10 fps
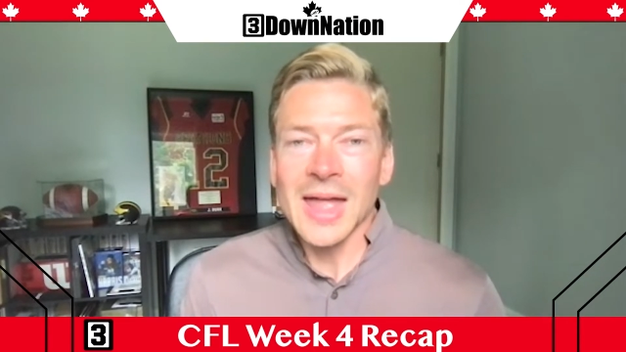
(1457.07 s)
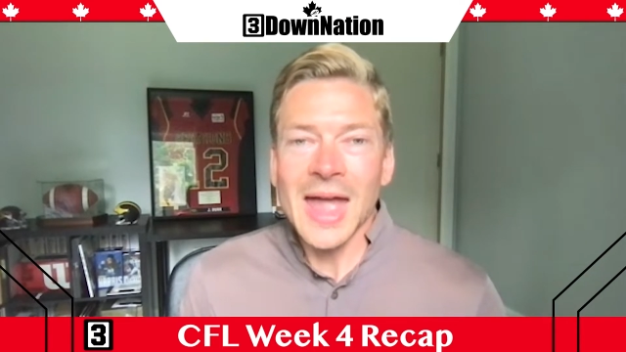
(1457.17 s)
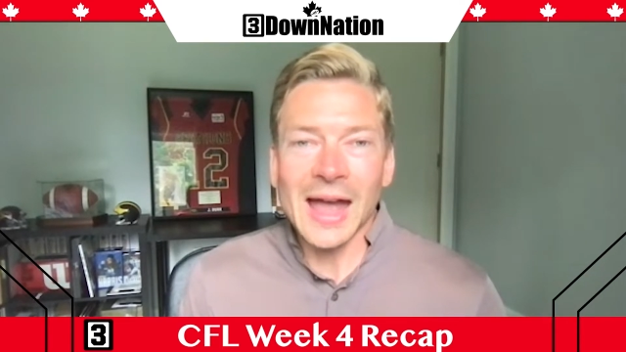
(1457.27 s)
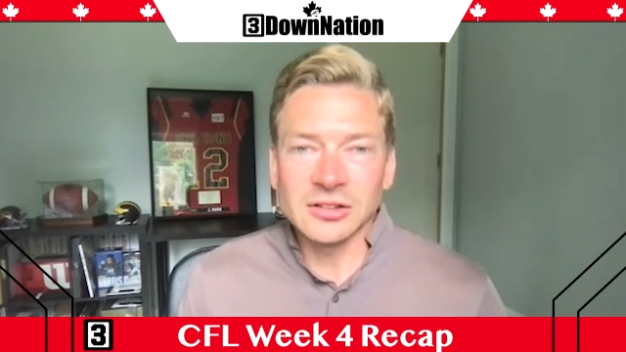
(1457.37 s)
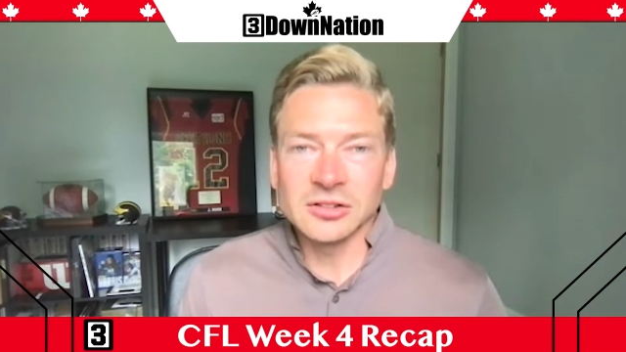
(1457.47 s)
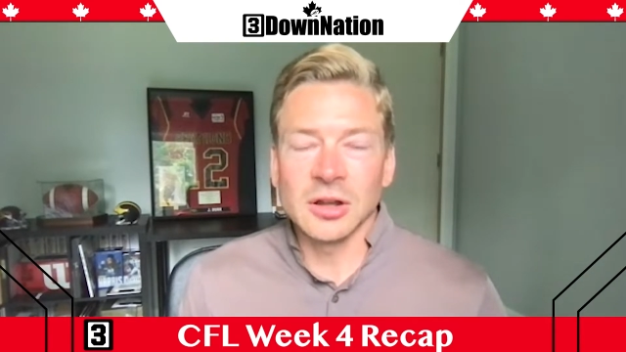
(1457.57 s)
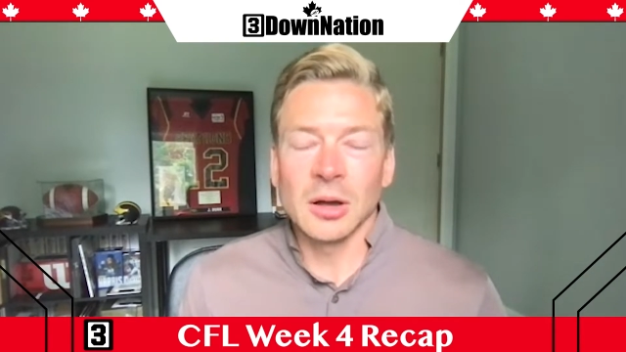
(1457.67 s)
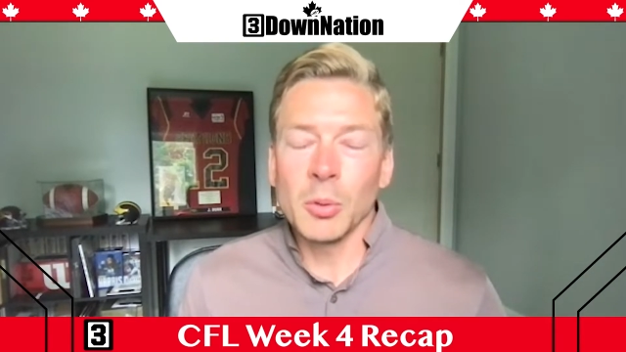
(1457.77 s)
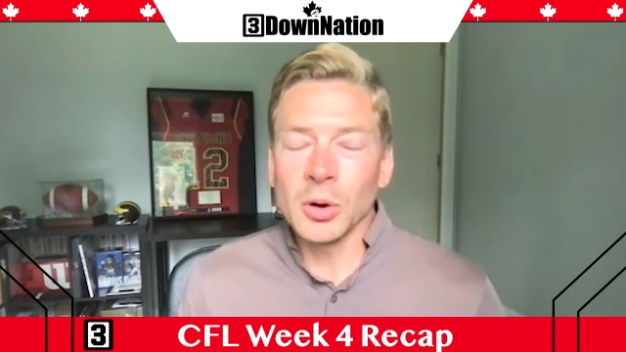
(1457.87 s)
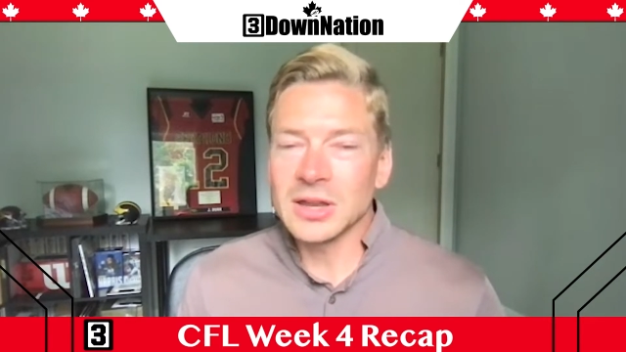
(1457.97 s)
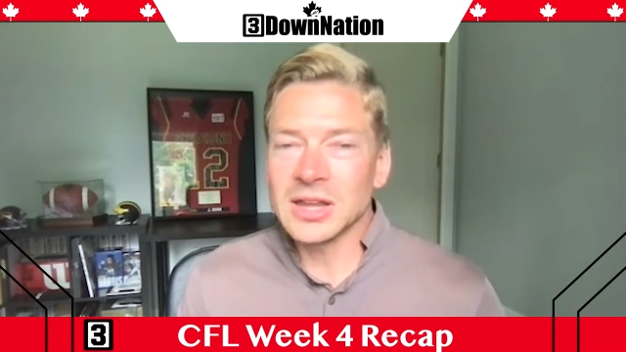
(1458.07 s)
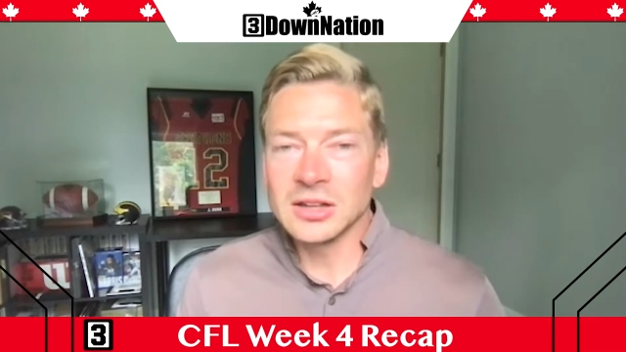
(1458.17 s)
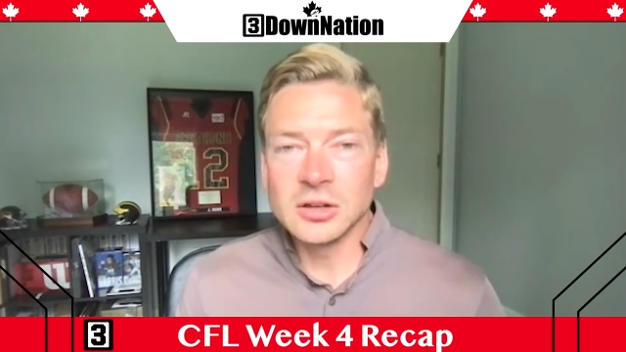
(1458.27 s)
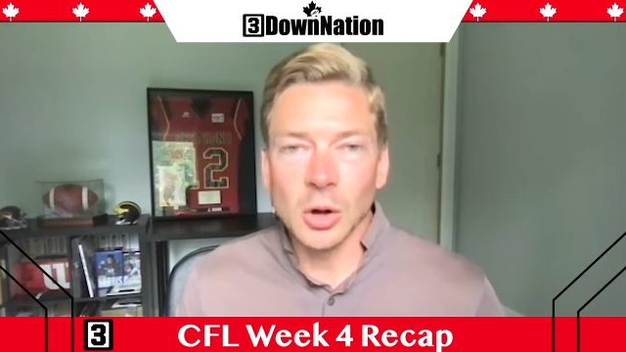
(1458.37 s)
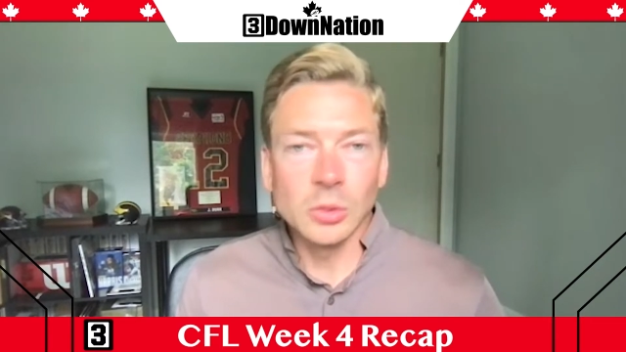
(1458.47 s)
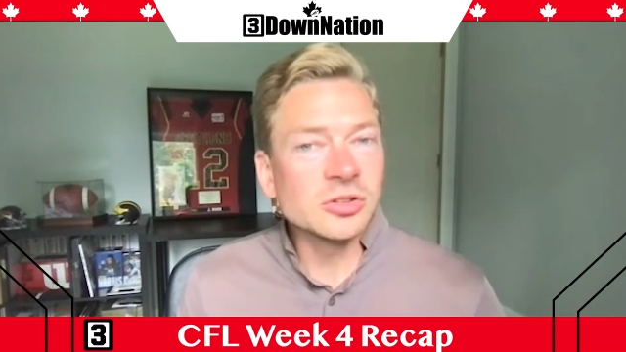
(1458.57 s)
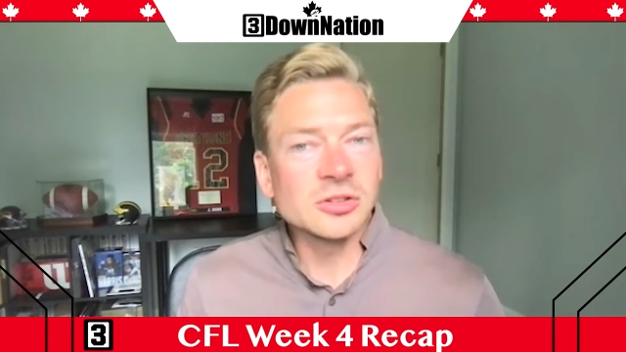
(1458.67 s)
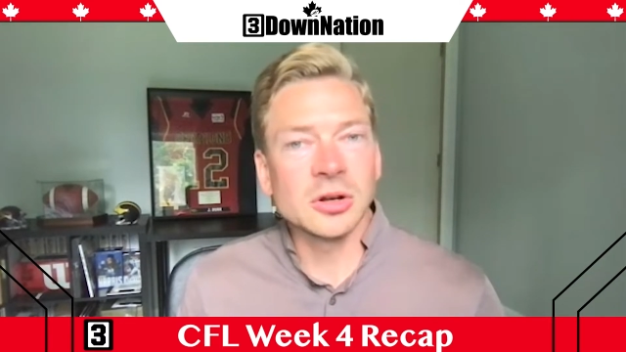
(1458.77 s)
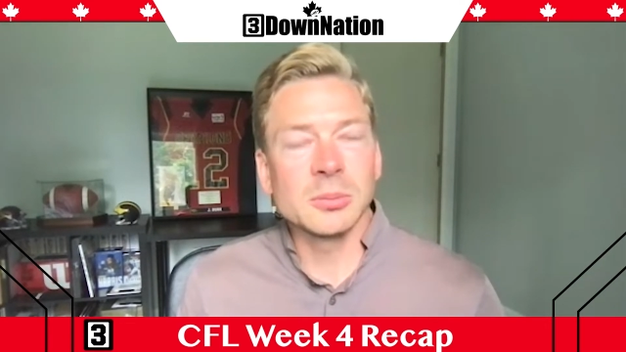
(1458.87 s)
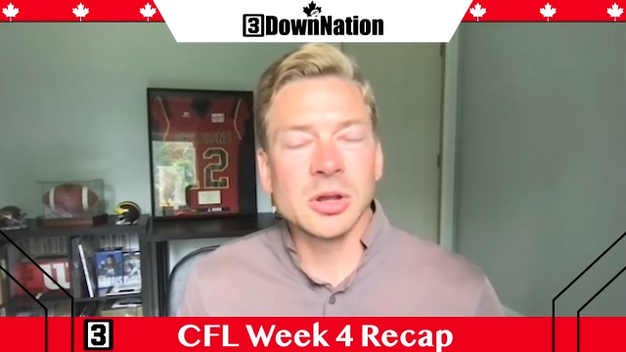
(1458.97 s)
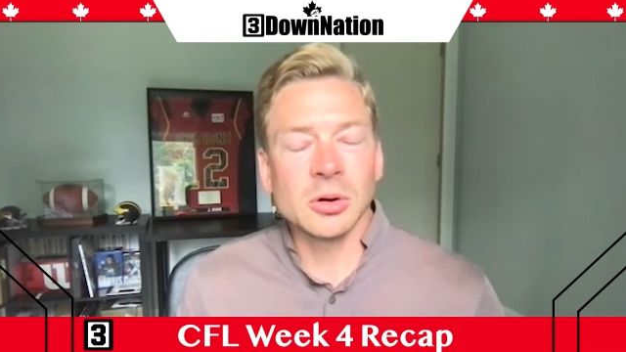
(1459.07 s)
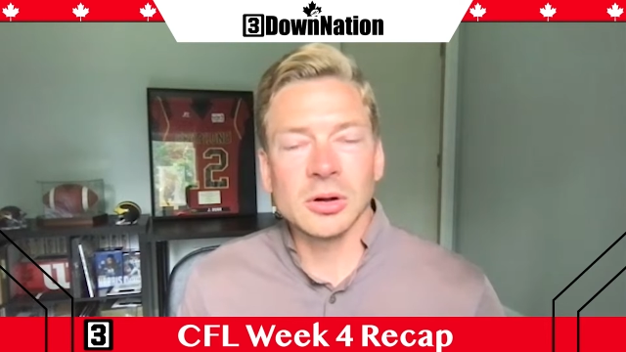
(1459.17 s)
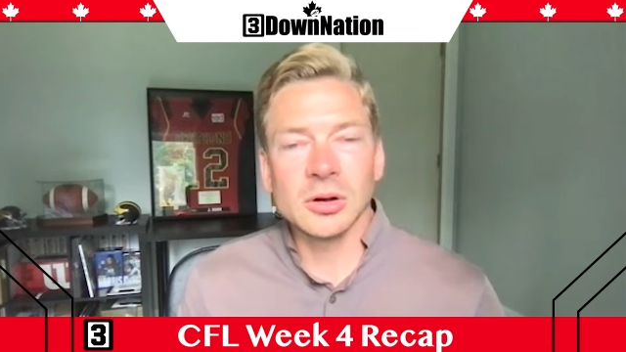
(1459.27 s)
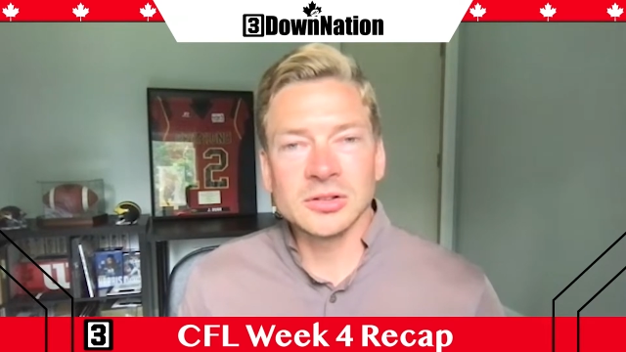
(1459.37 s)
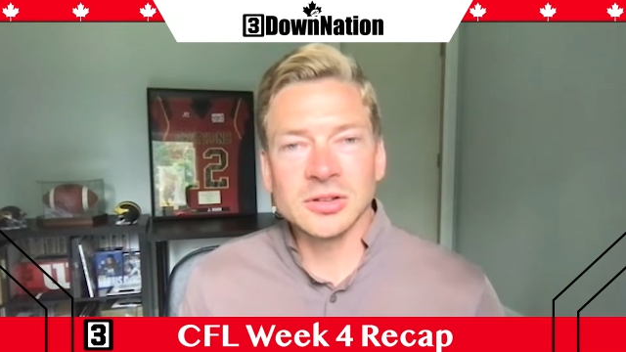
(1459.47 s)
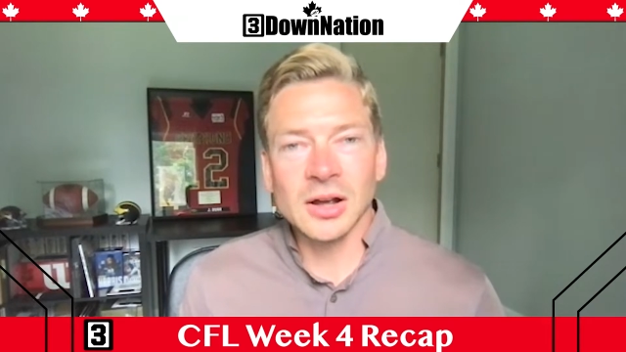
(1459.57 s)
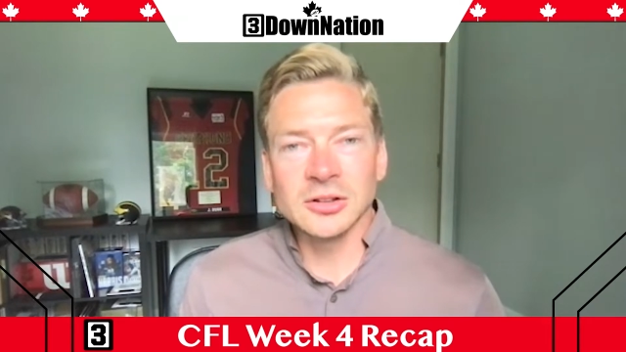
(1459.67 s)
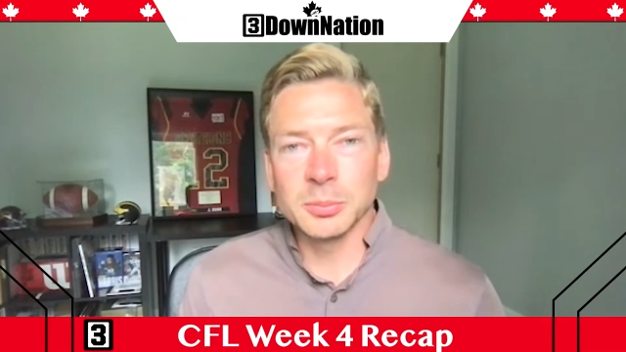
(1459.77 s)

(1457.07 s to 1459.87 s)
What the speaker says: at some point. He knows he's going to be criticized,